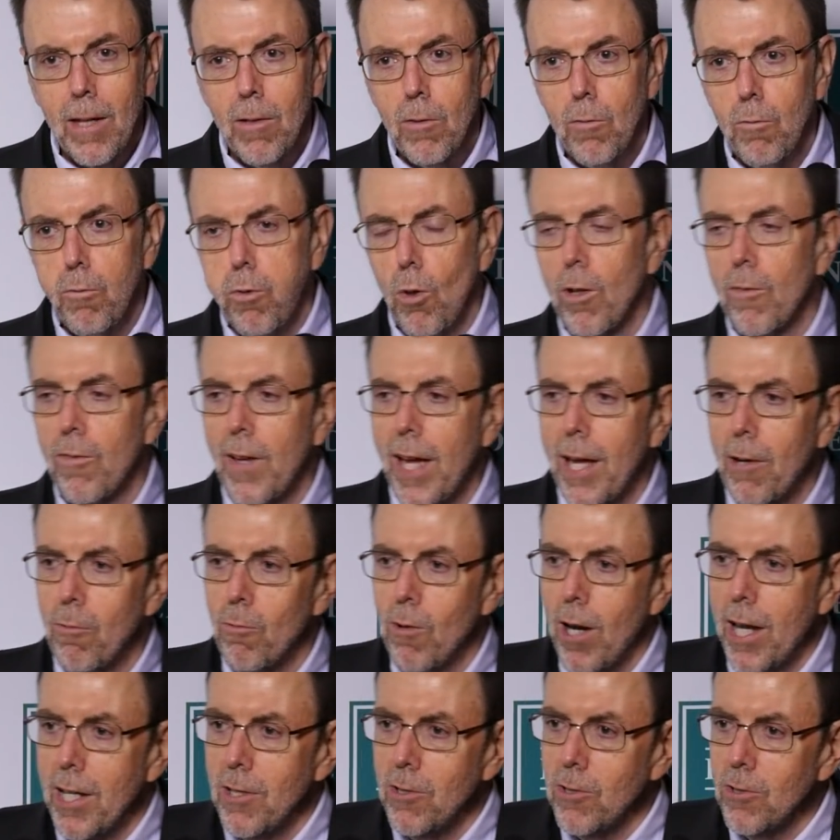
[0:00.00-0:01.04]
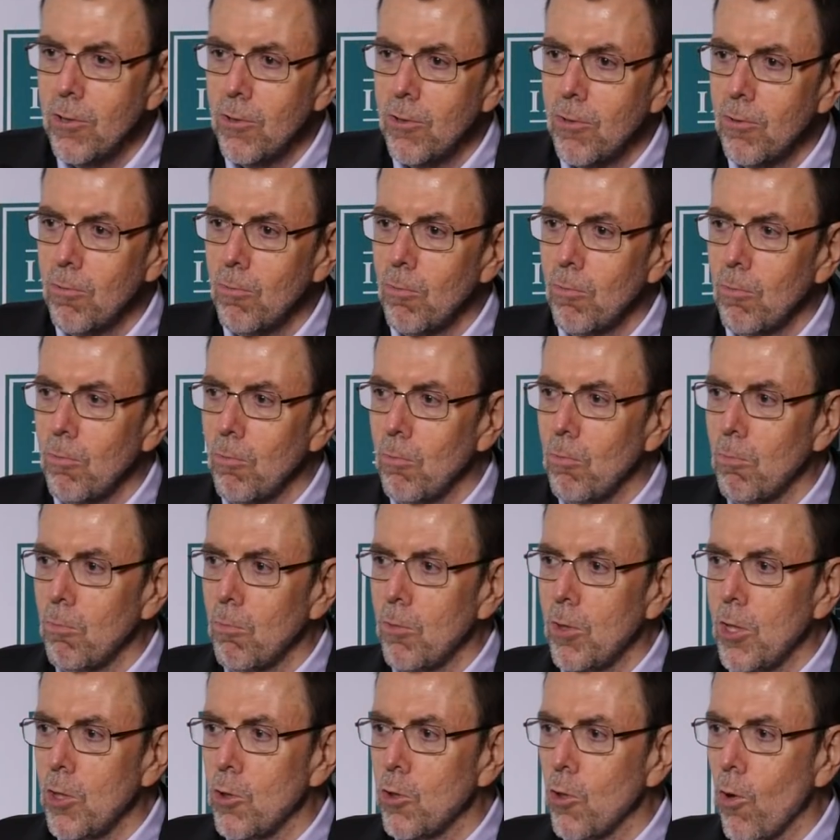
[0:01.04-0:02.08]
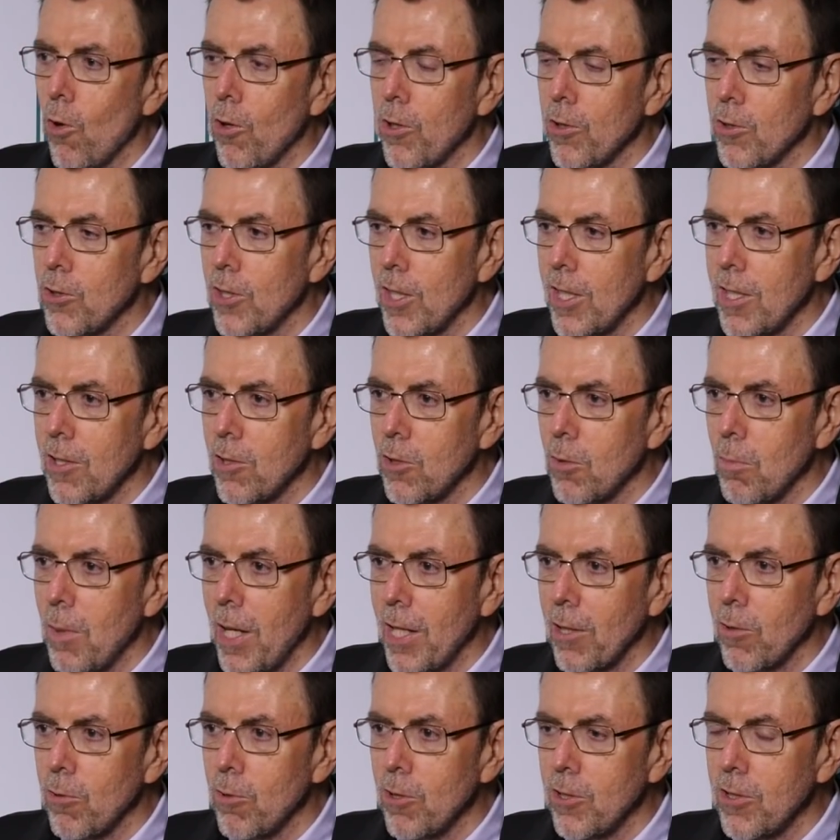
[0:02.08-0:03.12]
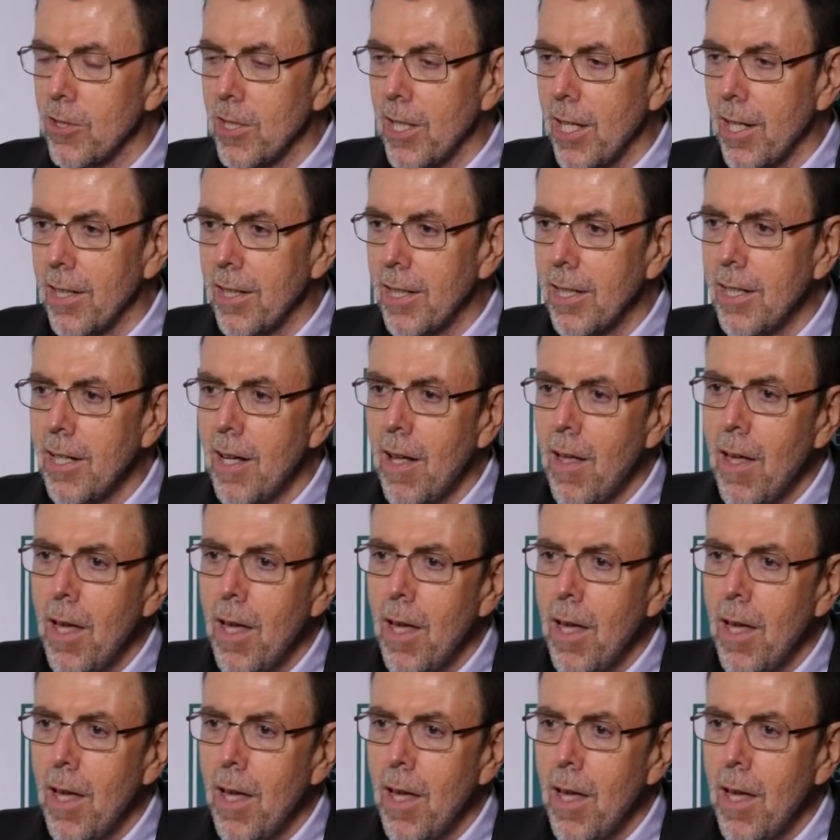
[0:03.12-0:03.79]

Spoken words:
Full of outrageous, dishonest things about Christianity.